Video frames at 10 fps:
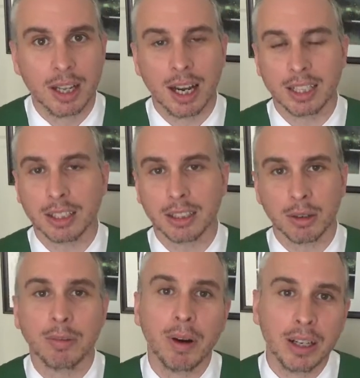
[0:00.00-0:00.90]
I thought they
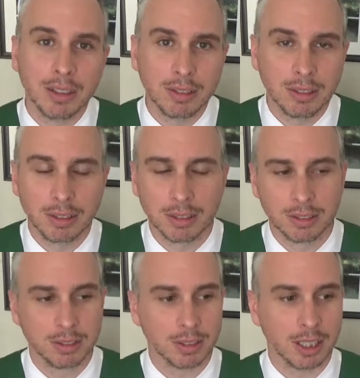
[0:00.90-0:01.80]
were fun.
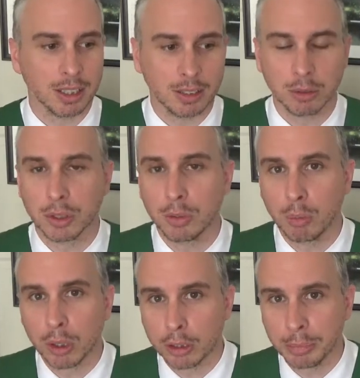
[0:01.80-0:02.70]
I thought it was good
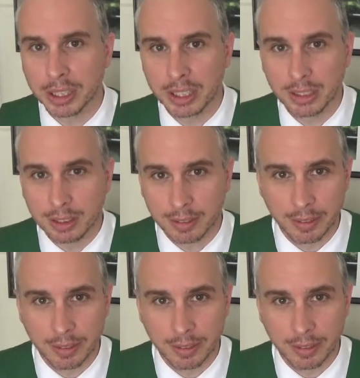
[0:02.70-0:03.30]
world building.